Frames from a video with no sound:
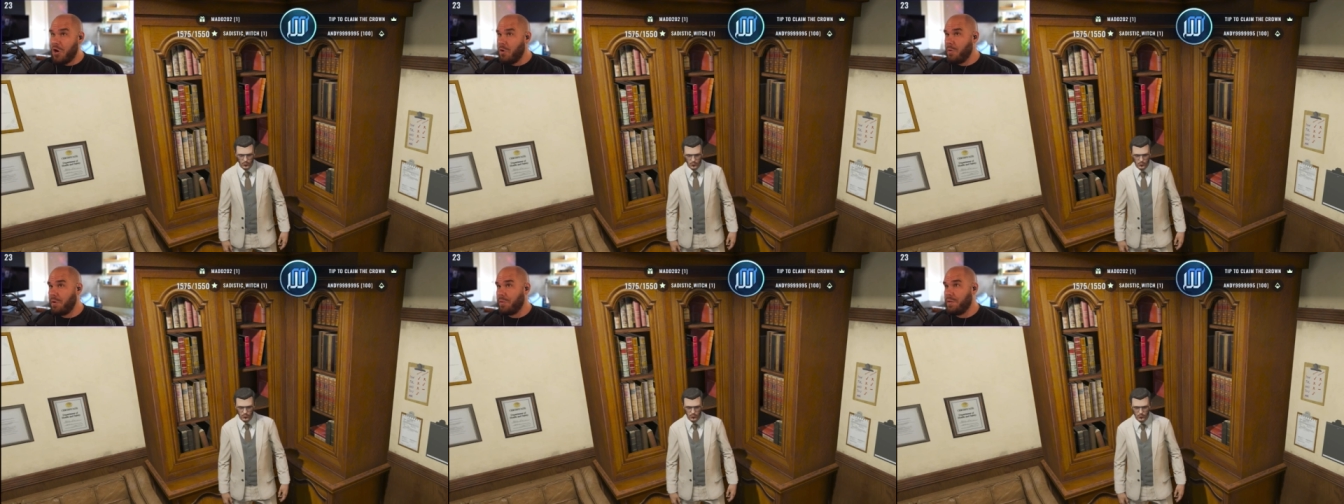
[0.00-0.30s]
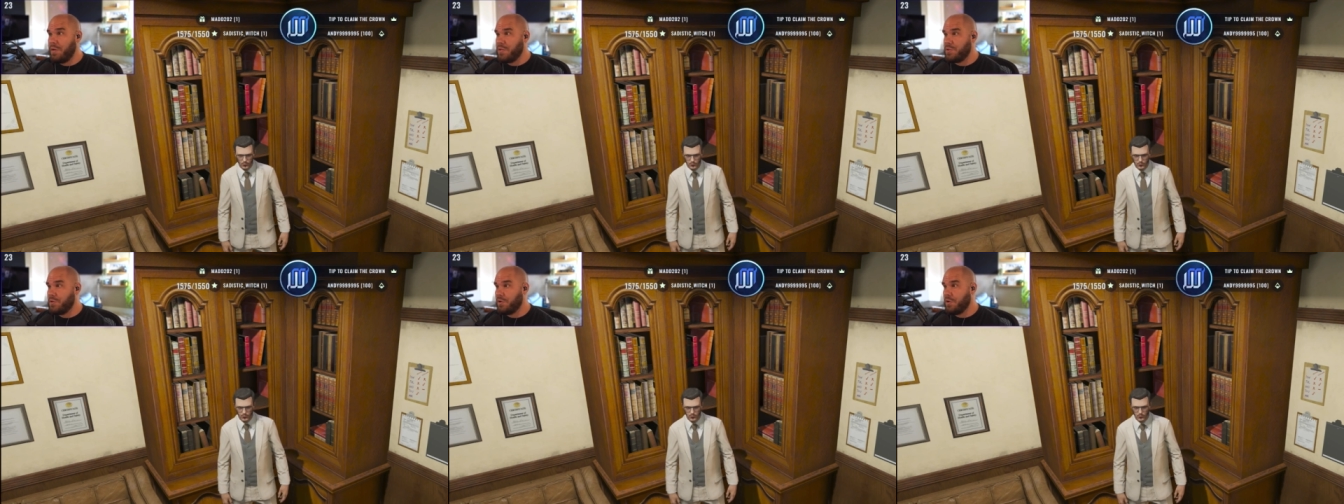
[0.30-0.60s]
where
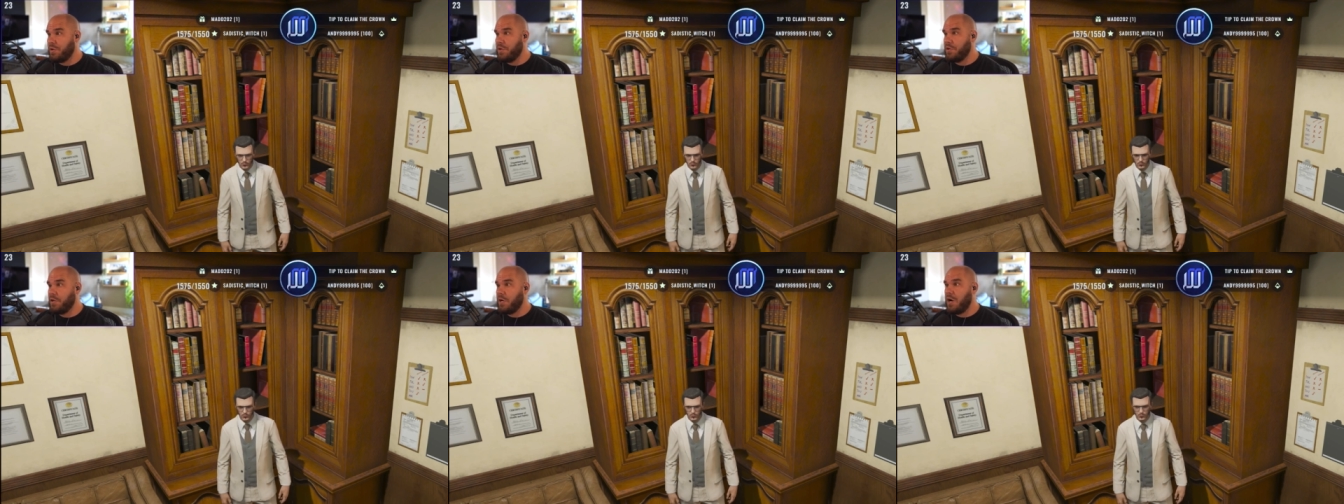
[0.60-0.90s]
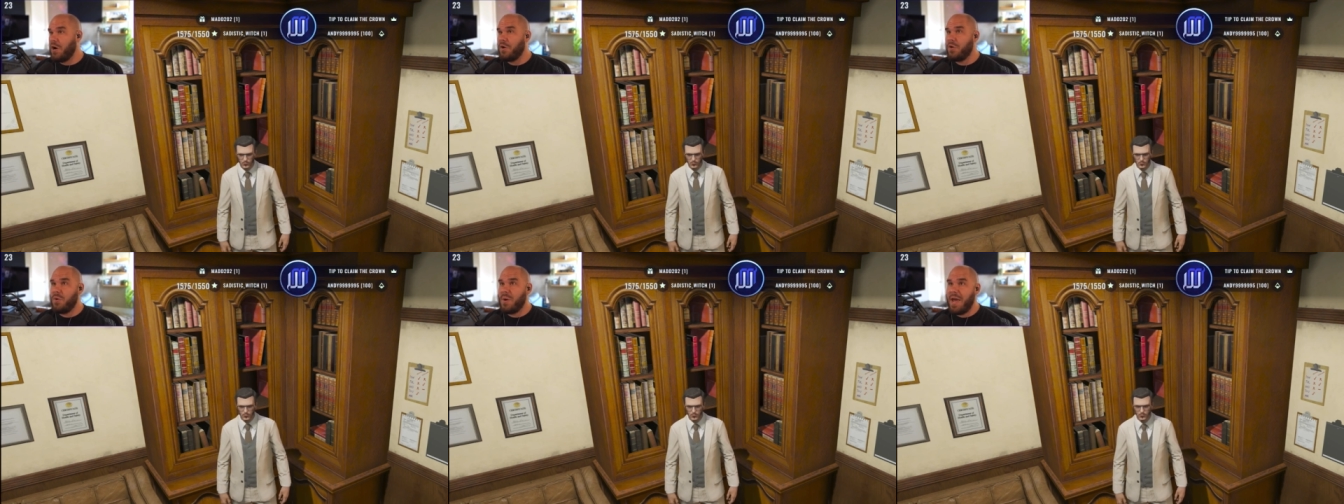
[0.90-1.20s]
things are going to
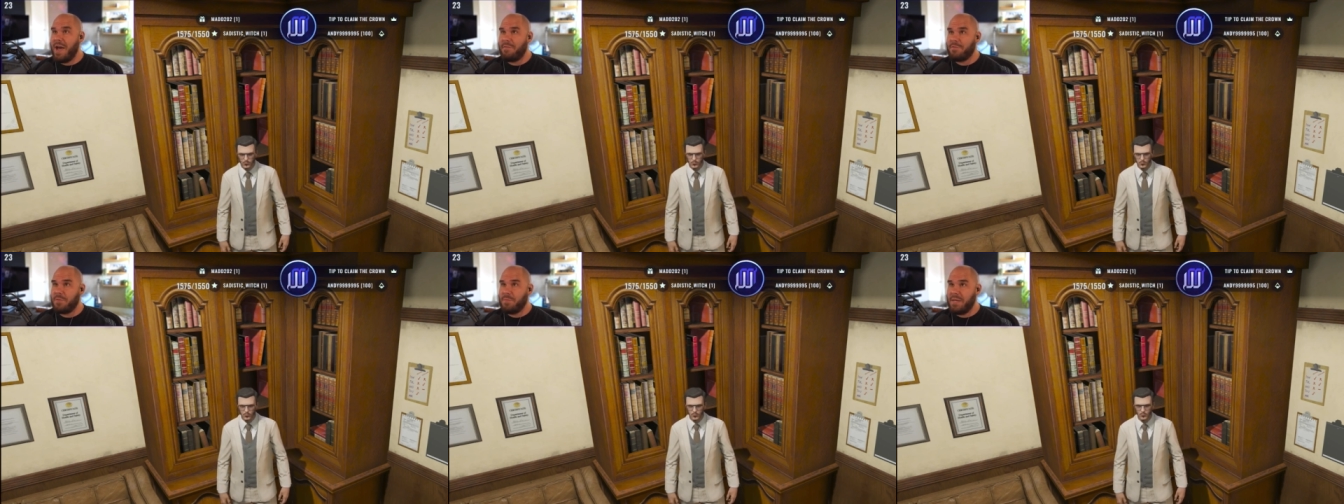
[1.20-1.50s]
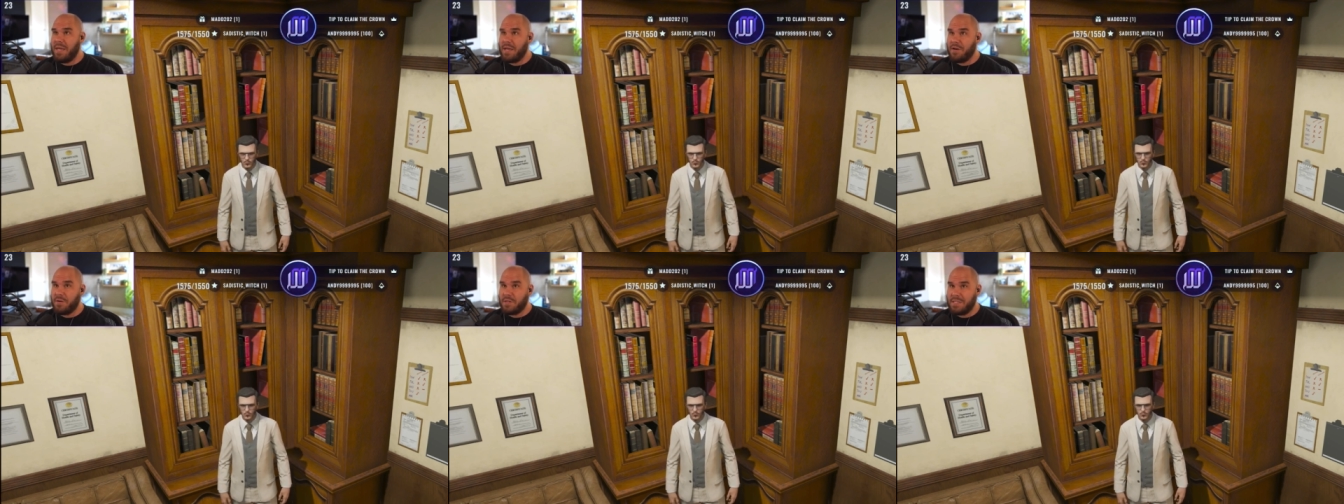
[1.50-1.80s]
go. You have to
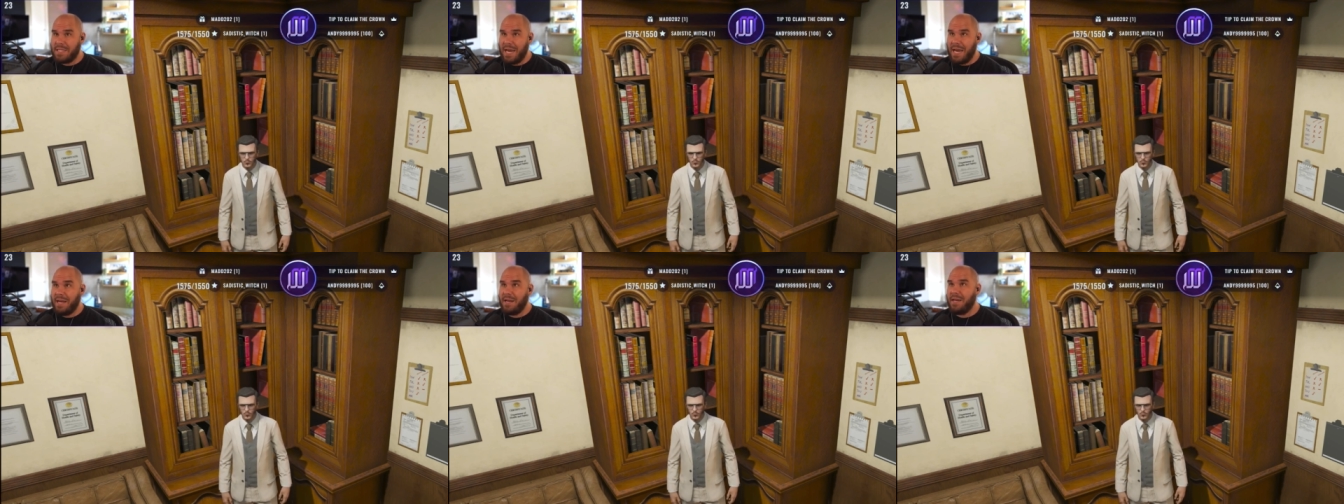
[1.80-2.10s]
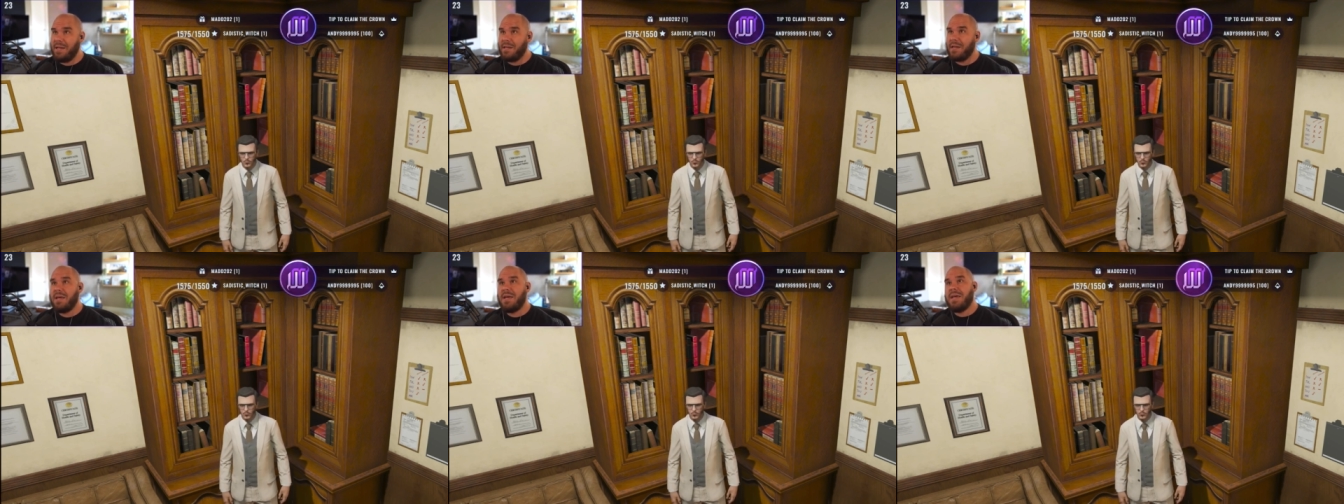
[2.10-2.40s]
be
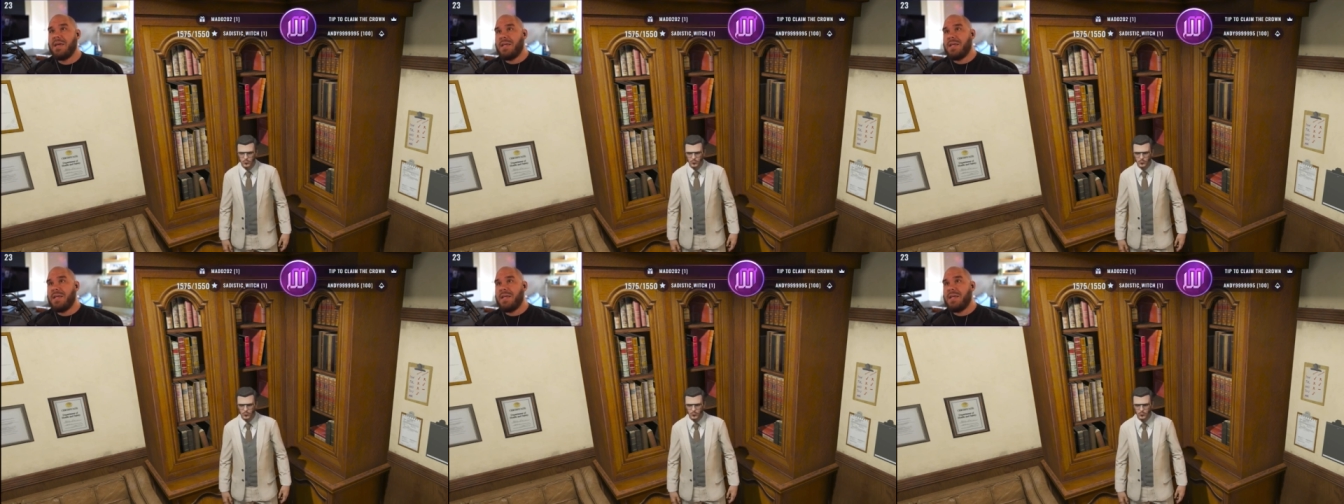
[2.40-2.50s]
entertaining